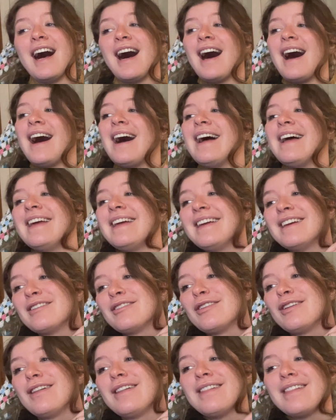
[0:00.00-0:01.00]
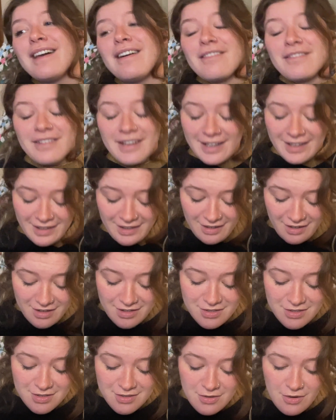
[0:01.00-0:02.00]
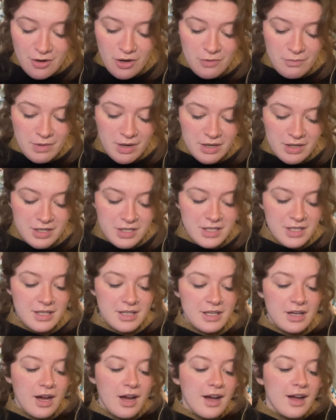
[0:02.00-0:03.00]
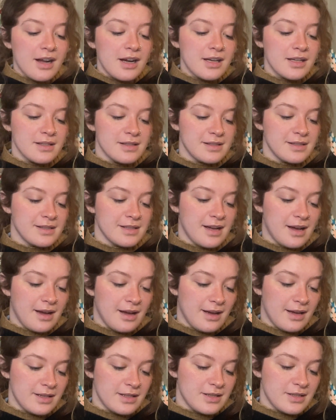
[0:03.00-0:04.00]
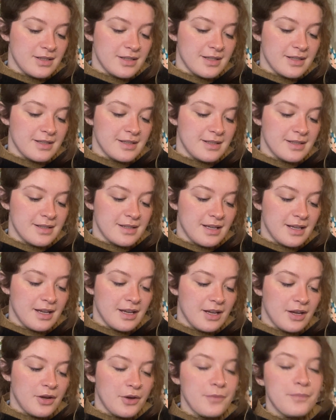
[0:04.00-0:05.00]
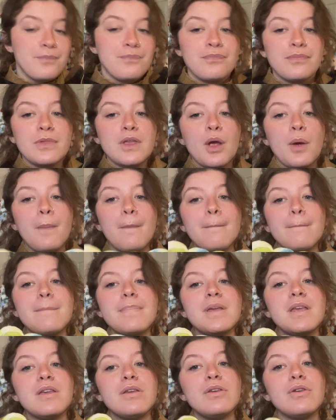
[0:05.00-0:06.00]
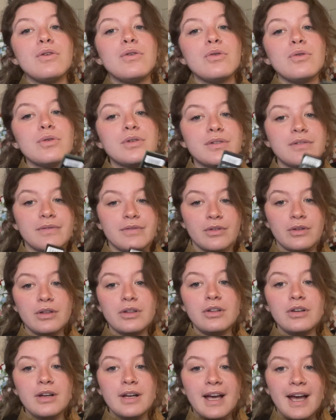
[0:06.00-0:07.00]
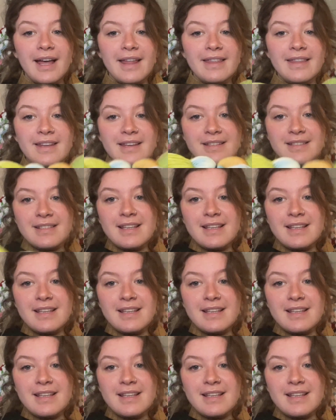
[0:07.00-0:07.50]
I love it so much. The colours are just beautiful. Look at this